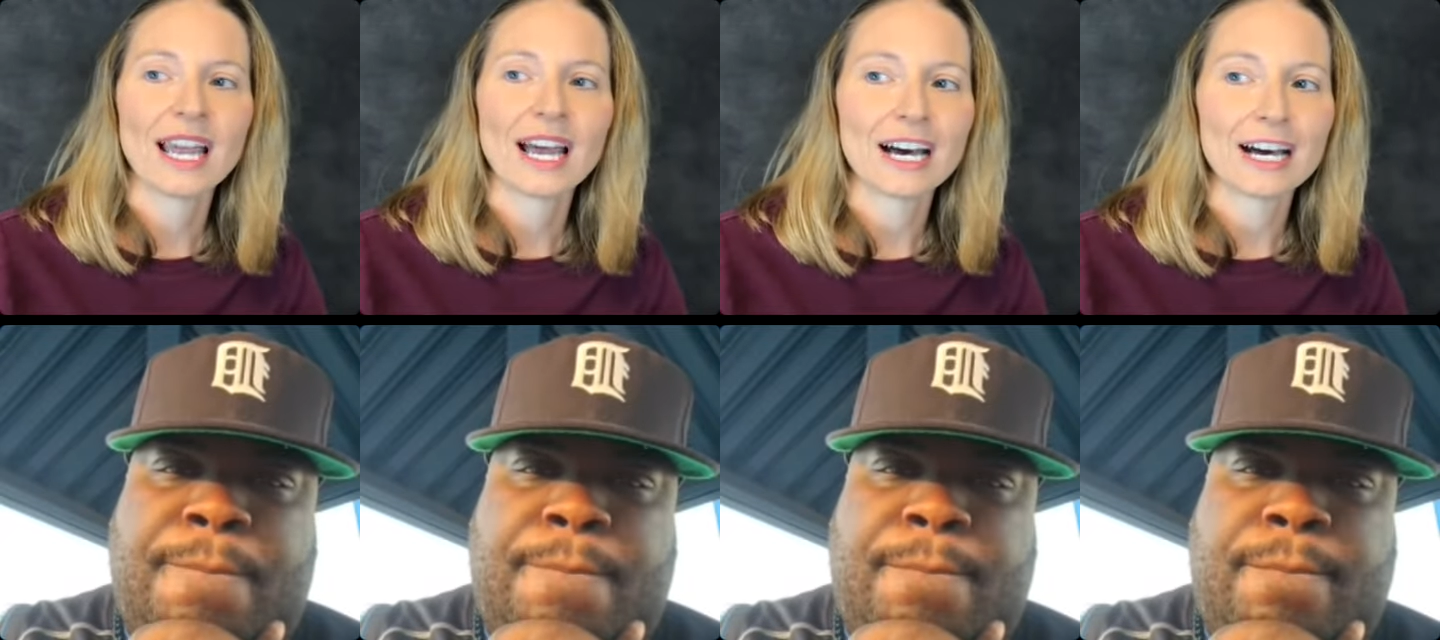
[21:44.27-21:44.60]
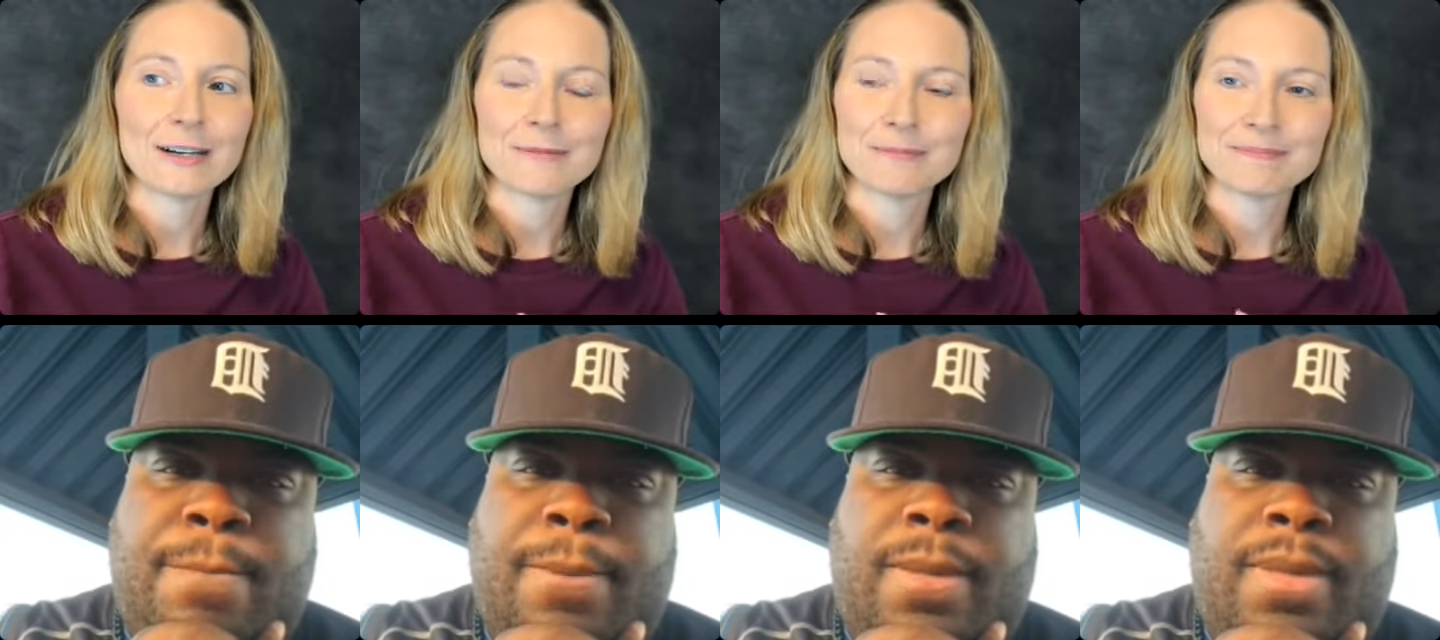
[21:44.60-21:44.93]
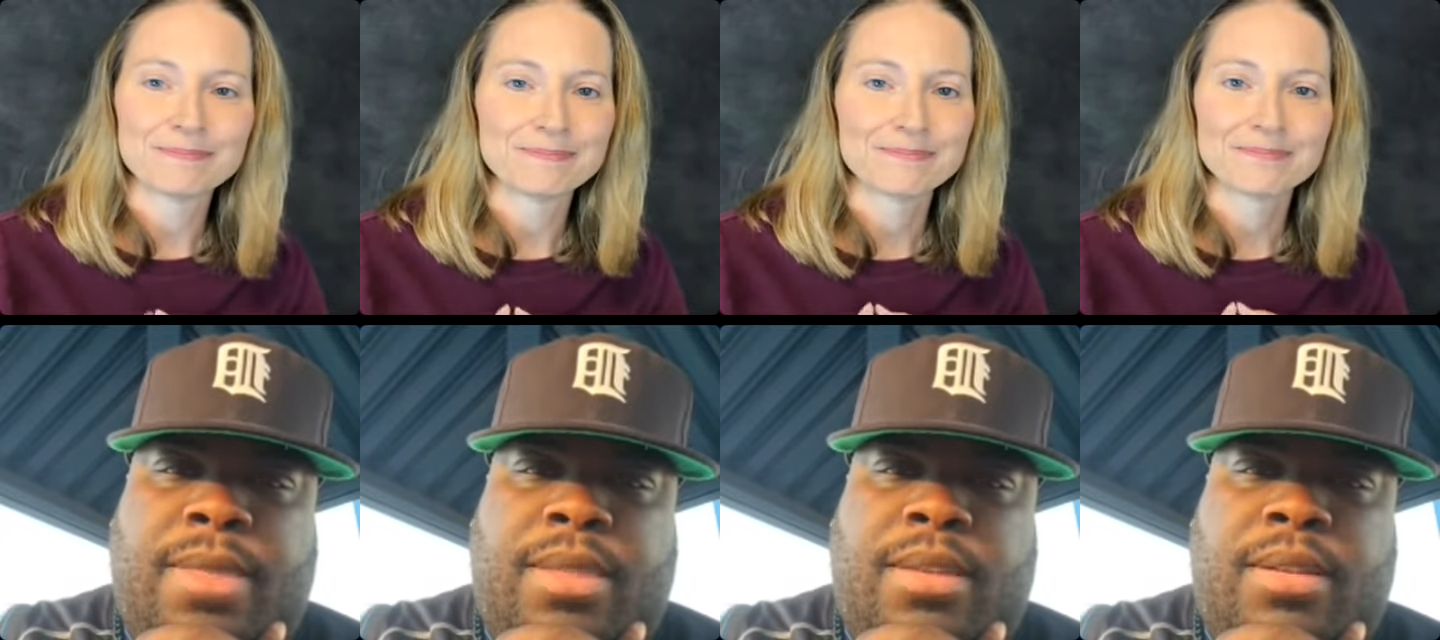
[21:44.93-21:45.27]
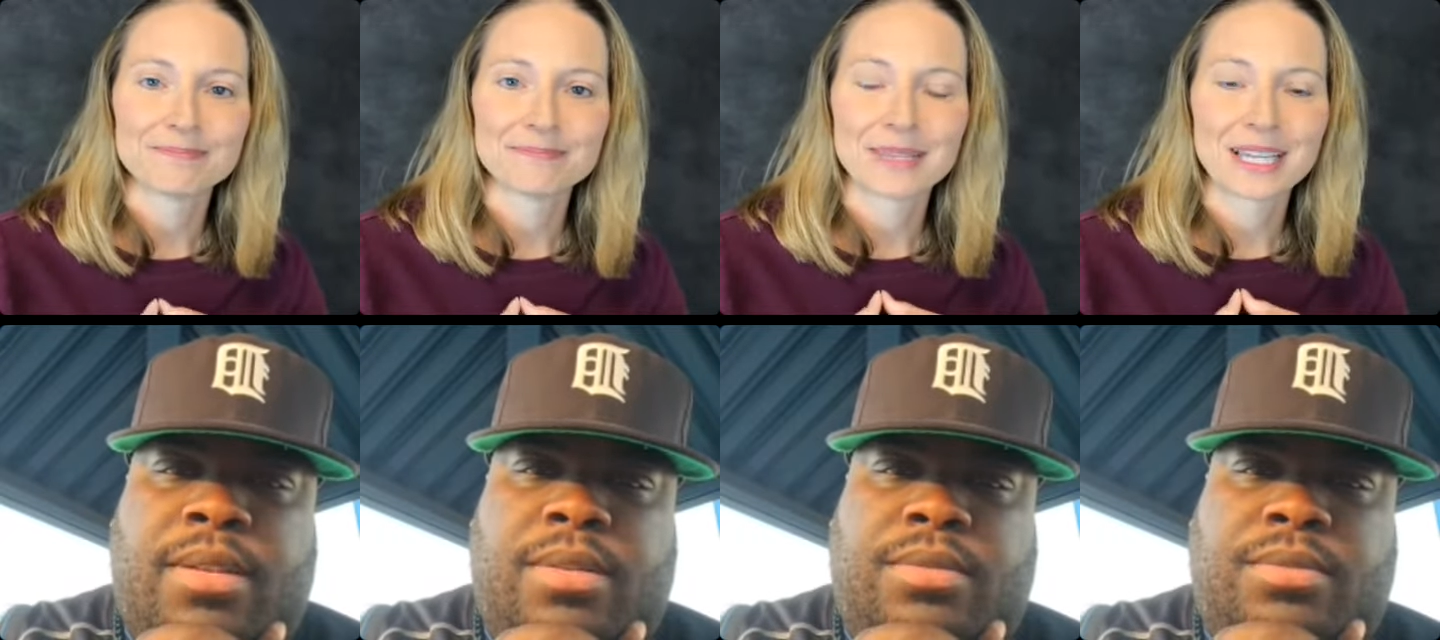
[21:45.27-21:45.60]

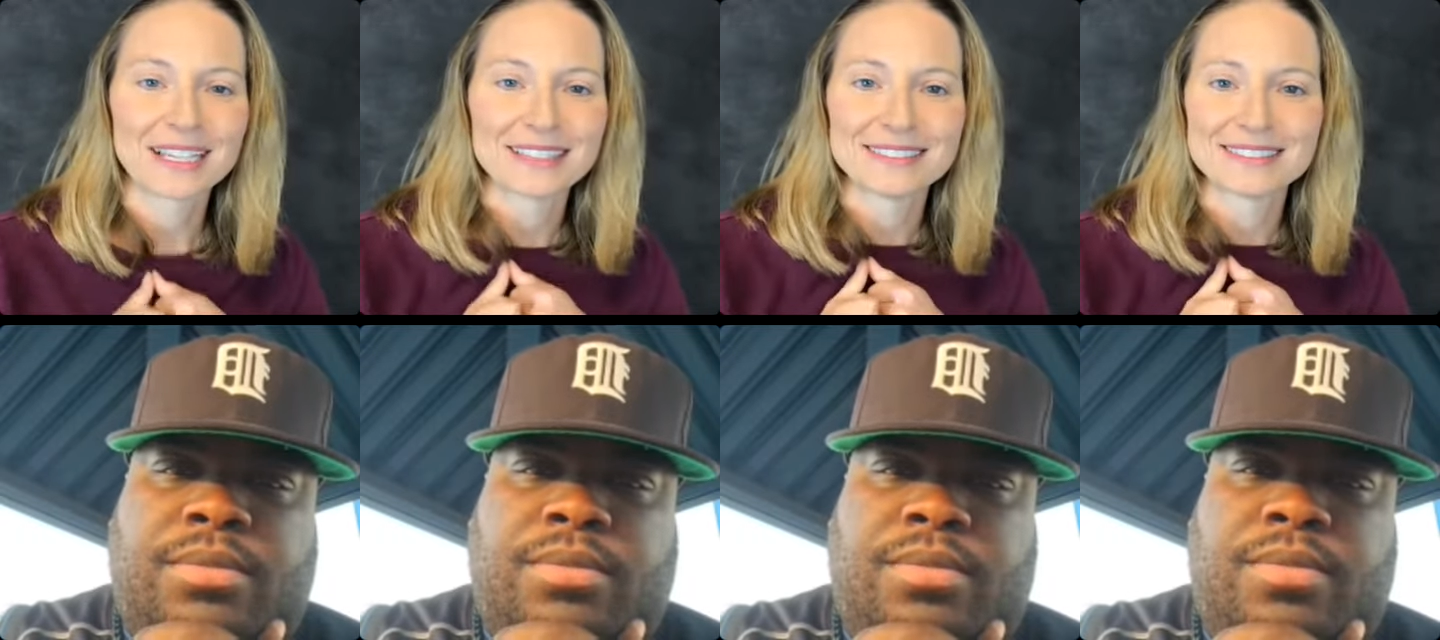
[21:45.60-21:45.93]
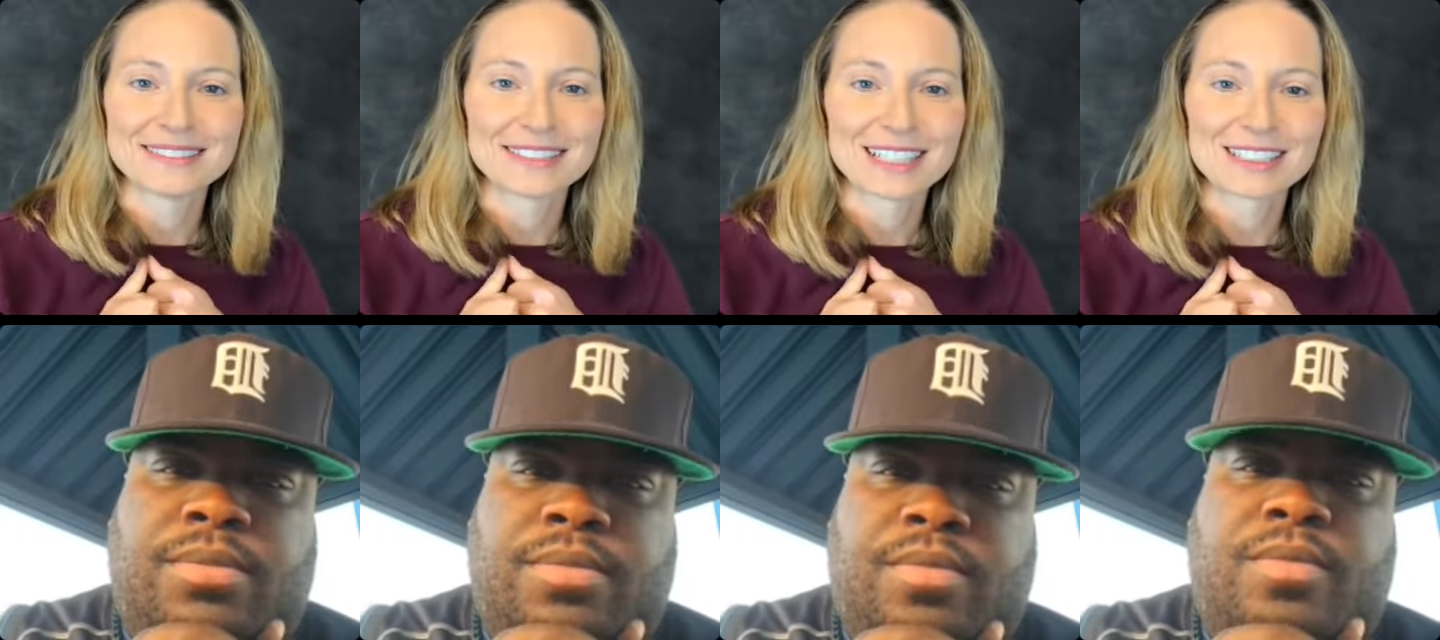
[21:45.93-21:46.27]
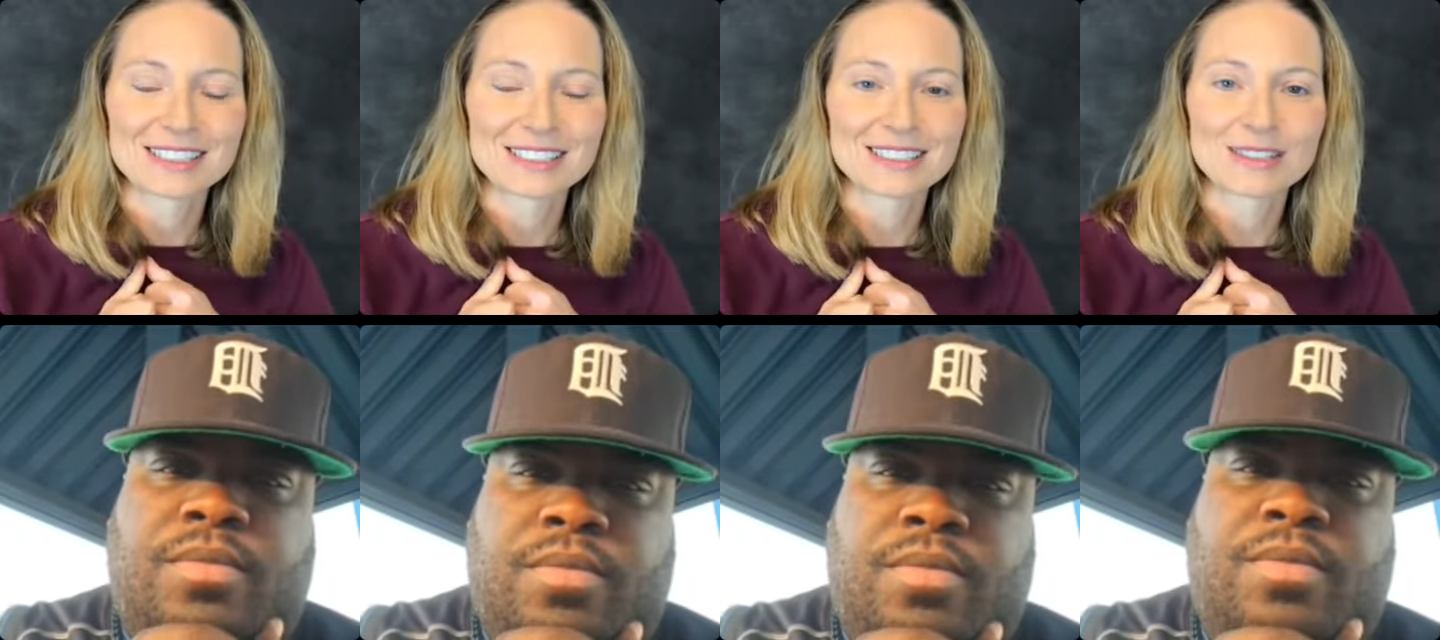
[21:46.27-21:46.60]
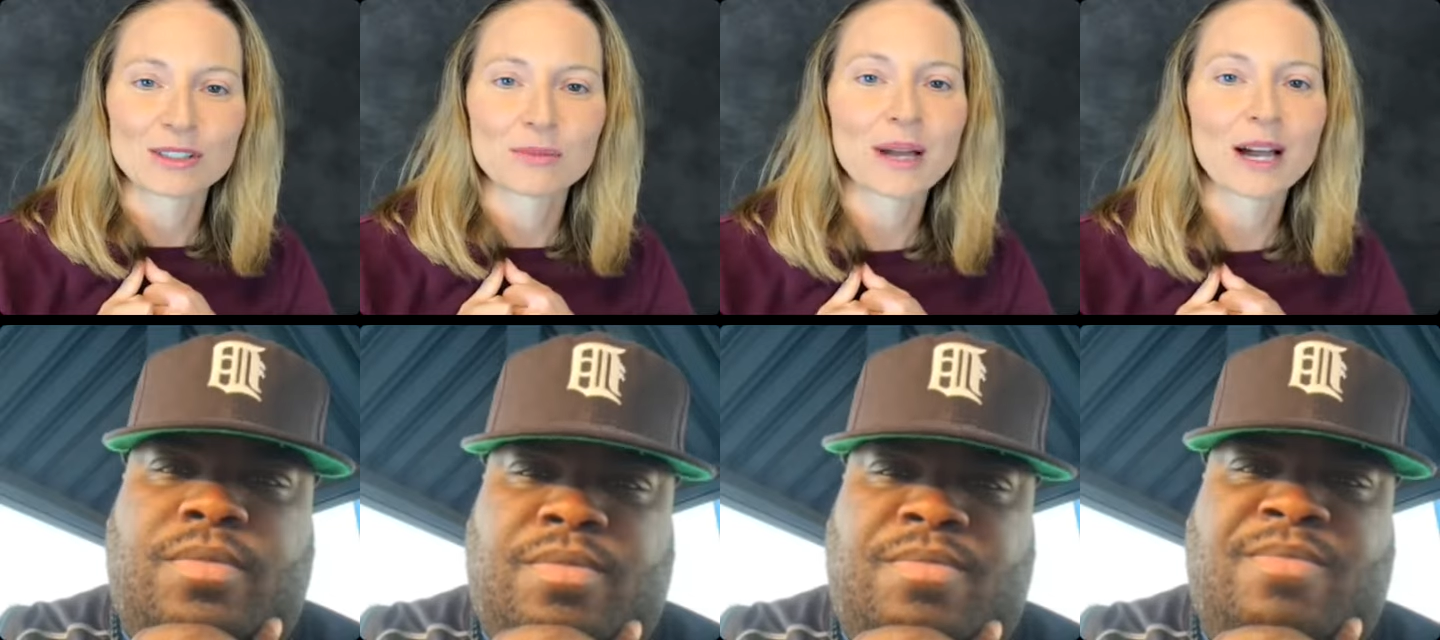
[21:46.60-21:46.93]
man, that's just
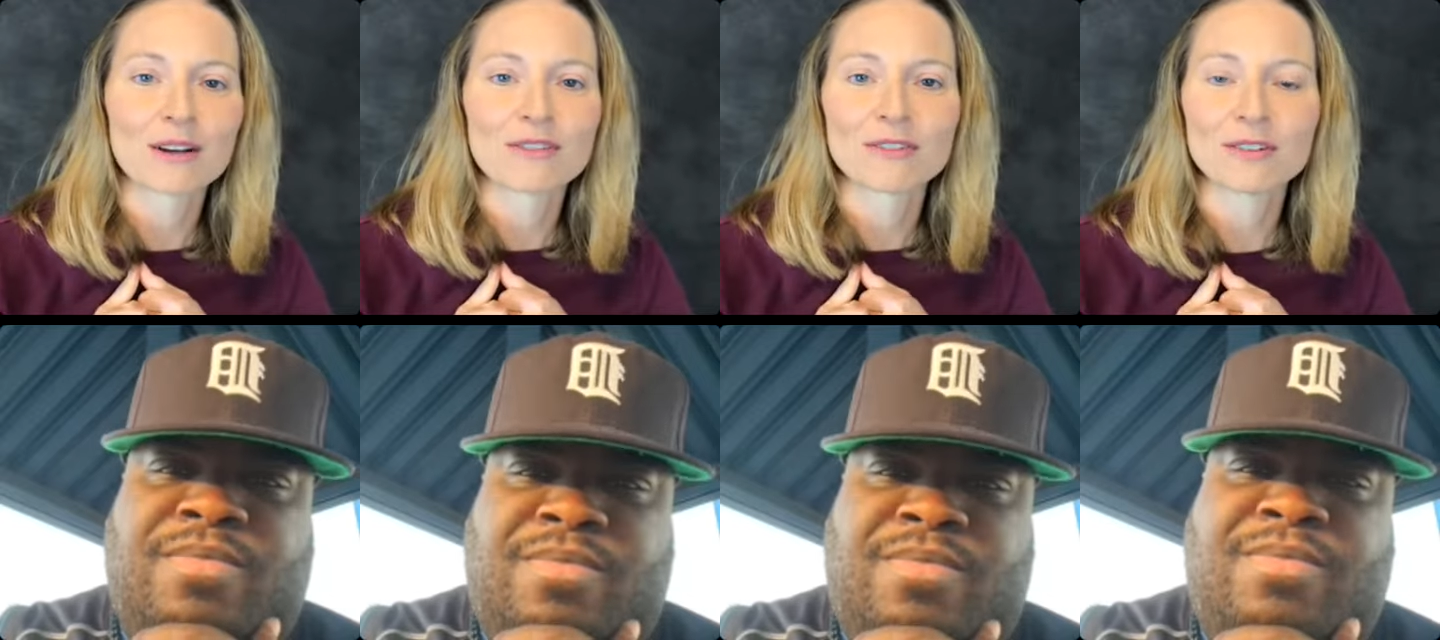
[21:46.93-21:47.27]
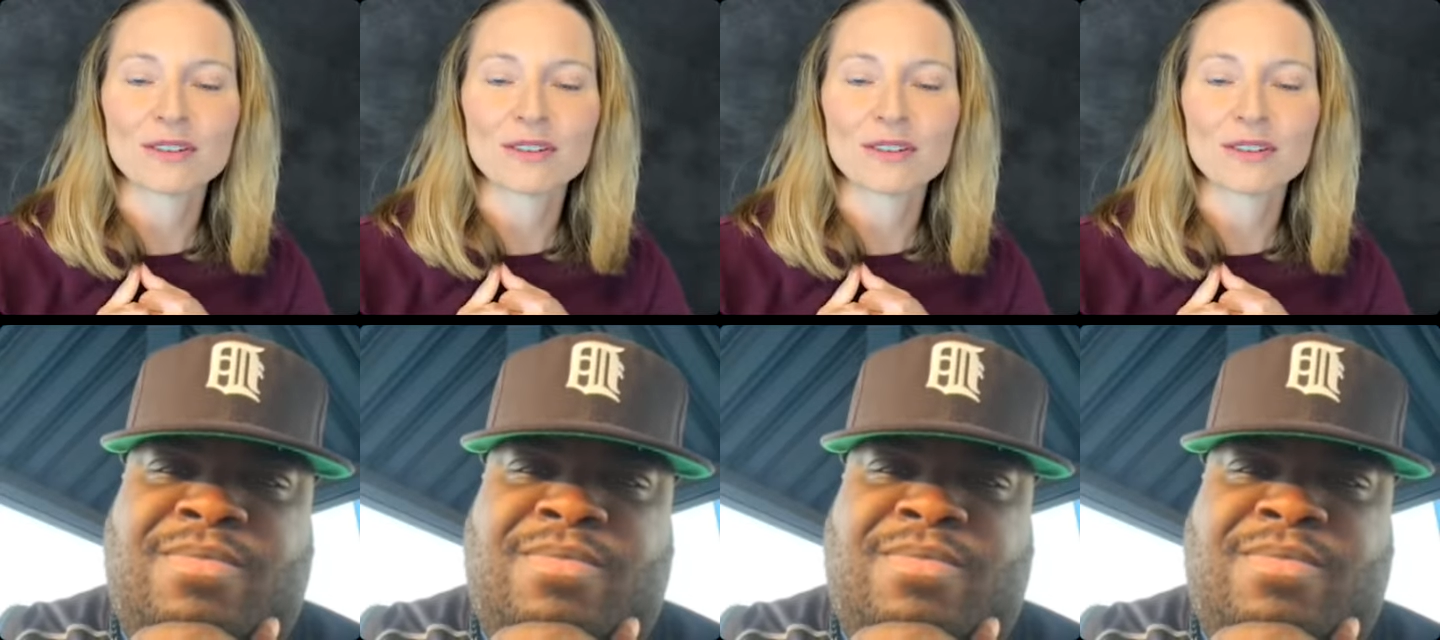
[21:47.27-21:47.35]
so powerful.